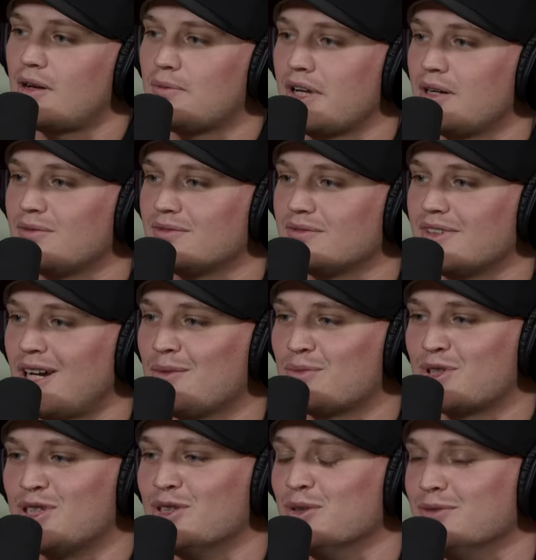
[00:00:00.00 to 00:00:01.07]
I mean, I'm
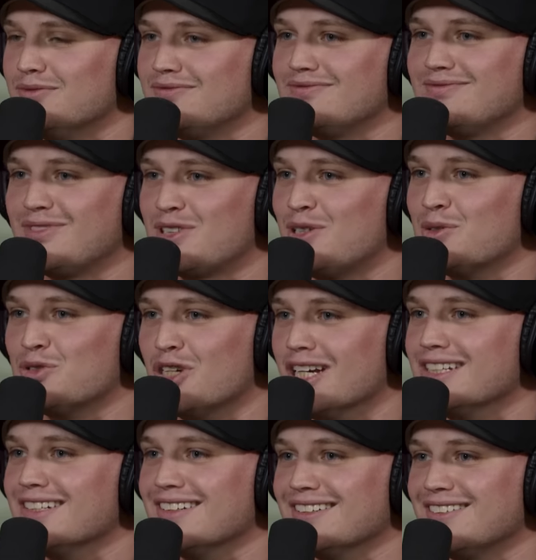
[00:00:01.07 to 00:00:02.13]
still
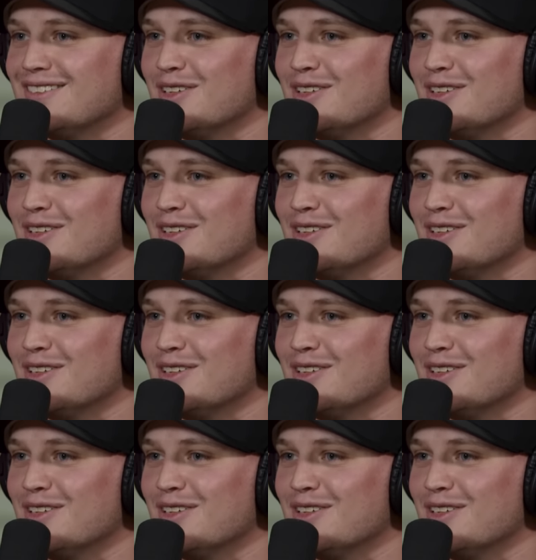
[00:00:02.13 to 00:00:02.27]
chasing it.